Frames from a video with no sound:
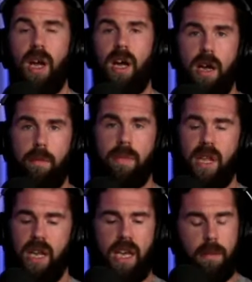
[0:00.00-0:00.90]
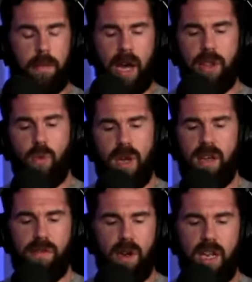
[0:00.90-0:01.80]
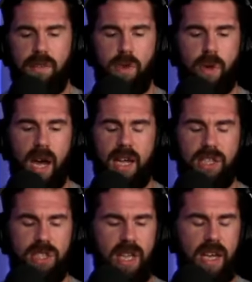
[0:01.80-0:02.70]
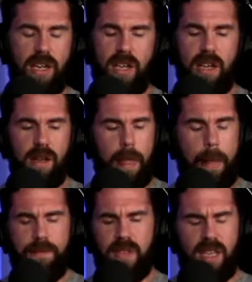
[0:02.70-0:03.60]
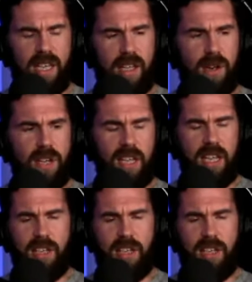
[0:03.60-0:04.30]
Um, and again, by the way, for any of you guys that you know he